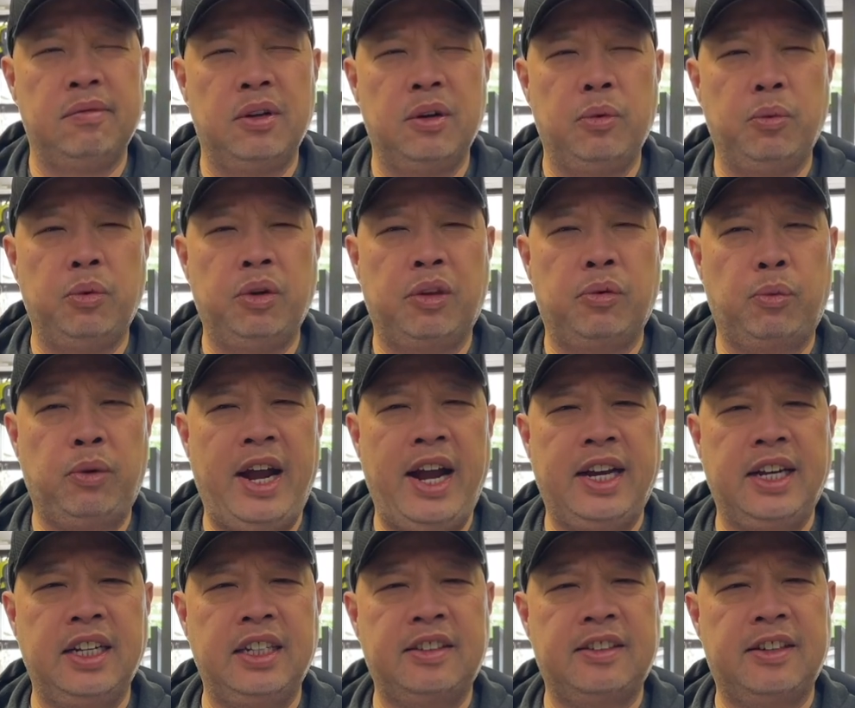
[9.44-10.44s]
With
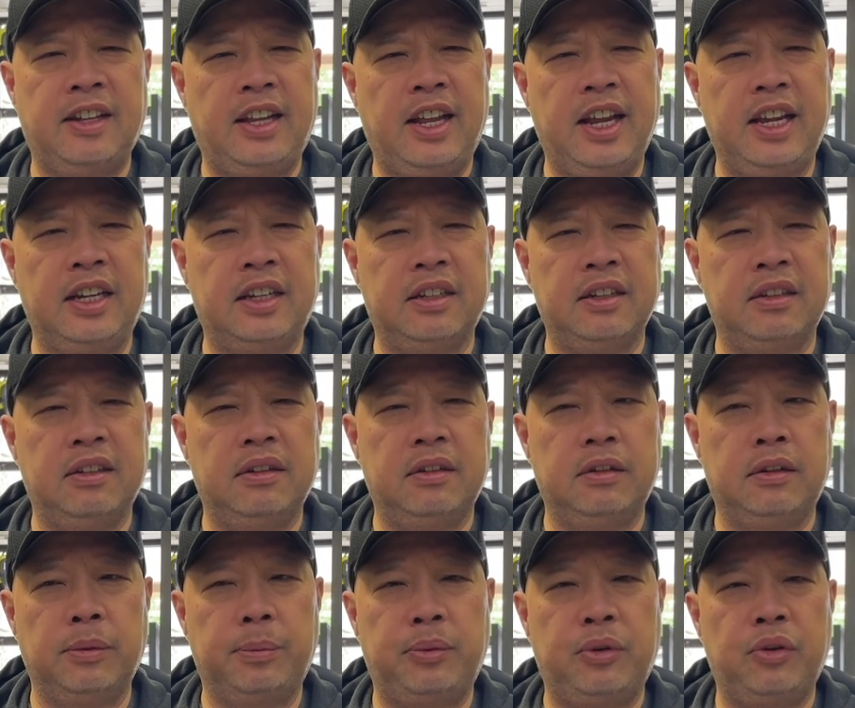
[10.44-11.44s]
rackets like
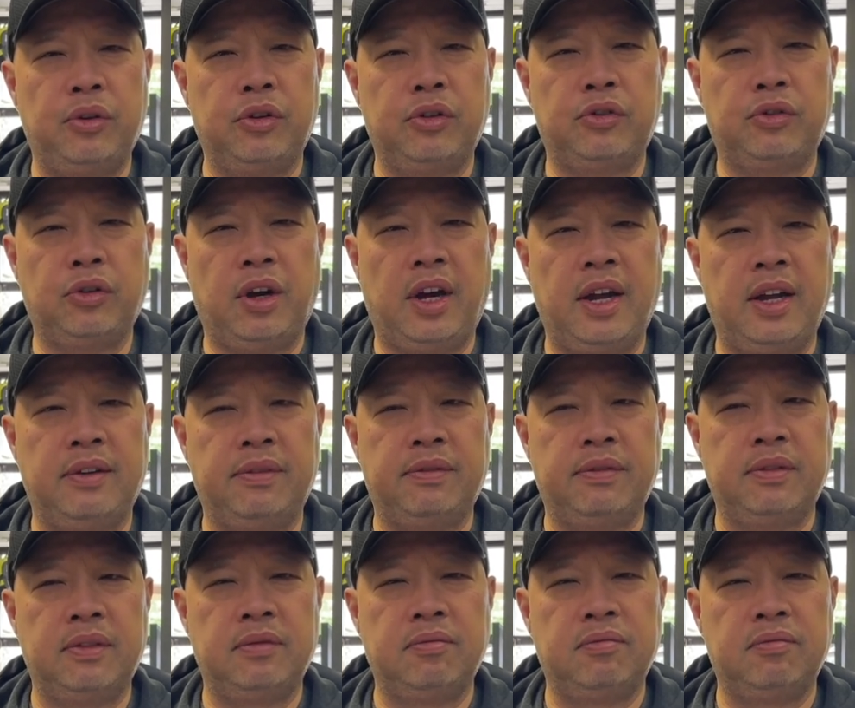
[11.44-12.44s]
the Pure
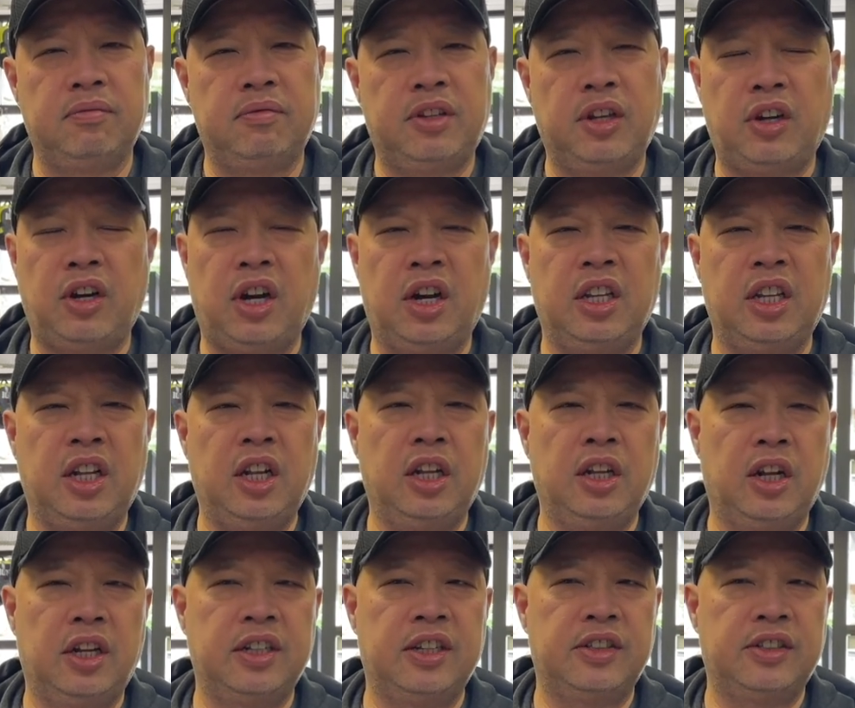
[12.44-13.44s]
Drive that are a little
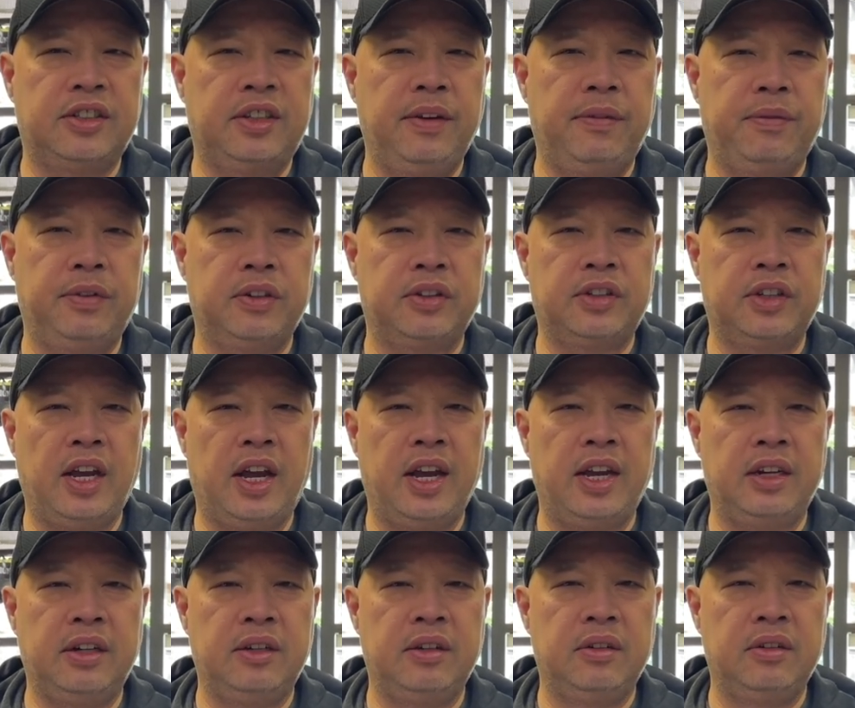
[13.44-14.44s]
on the stiffer
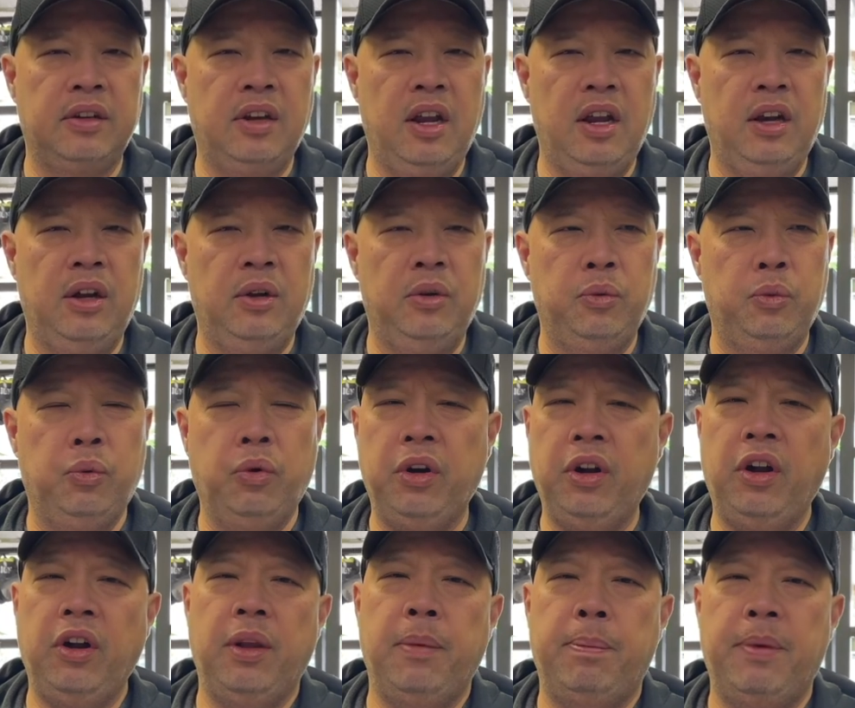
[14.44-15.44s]
side, what
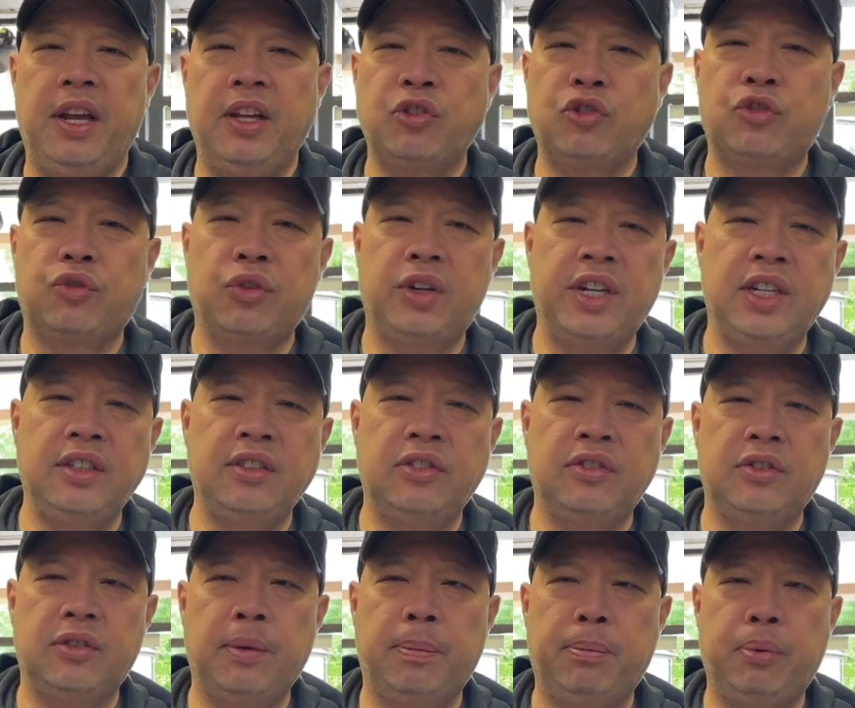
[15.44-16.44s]
are the best strings
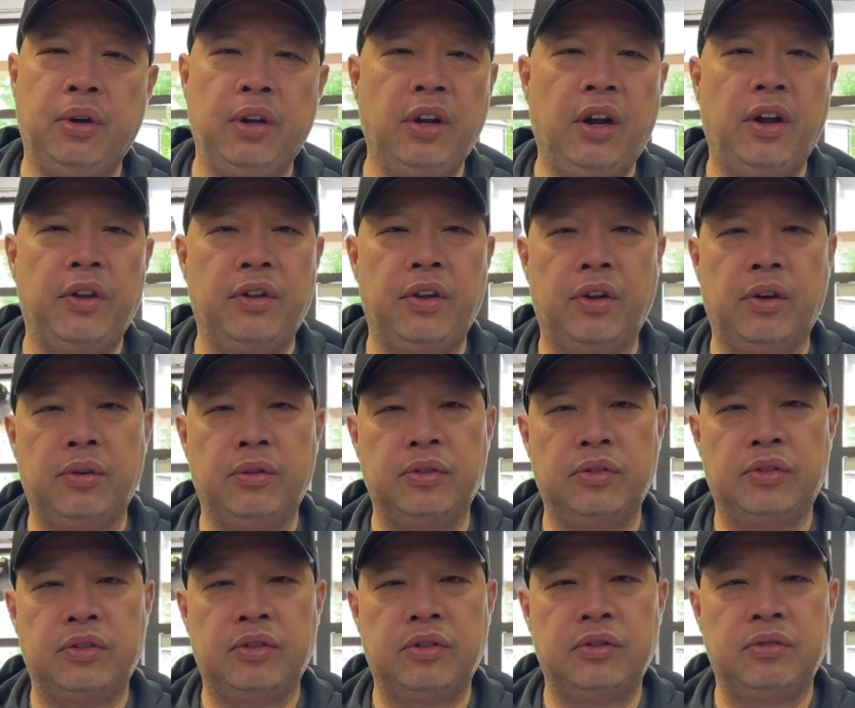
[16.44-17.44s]
to put on
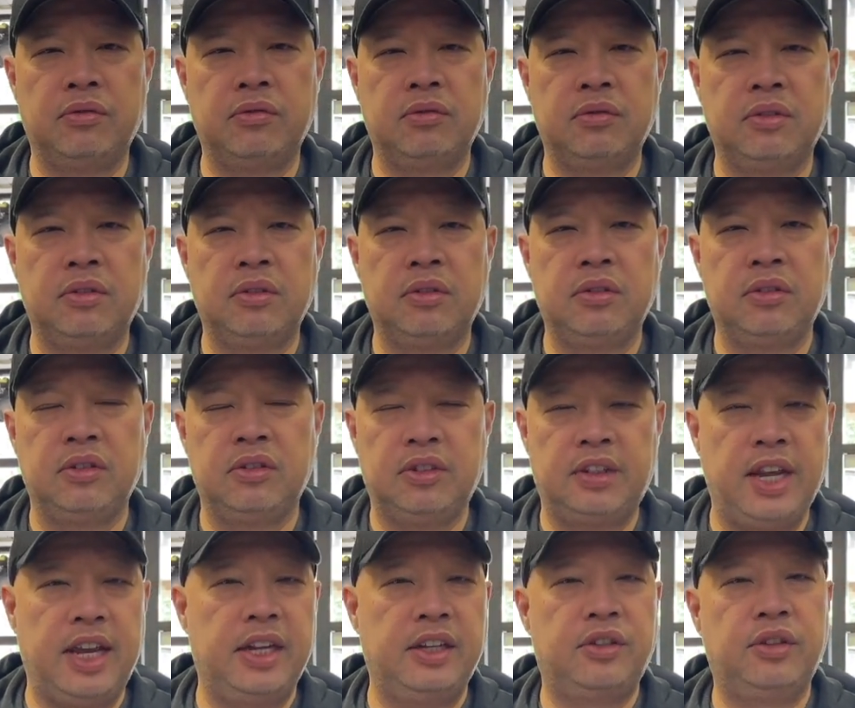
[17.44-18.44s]
those?
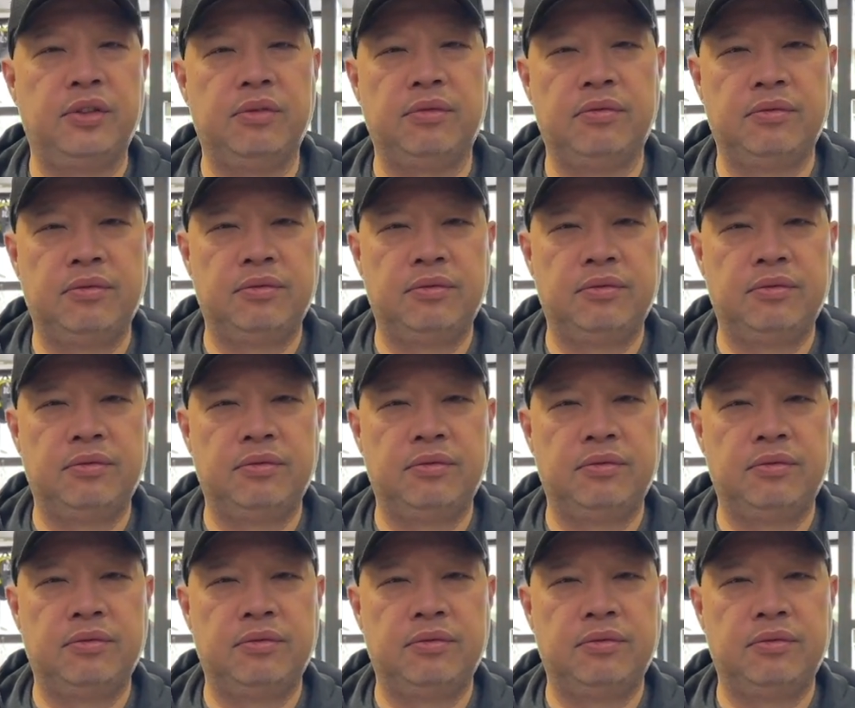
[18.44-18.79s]
Stay tuned.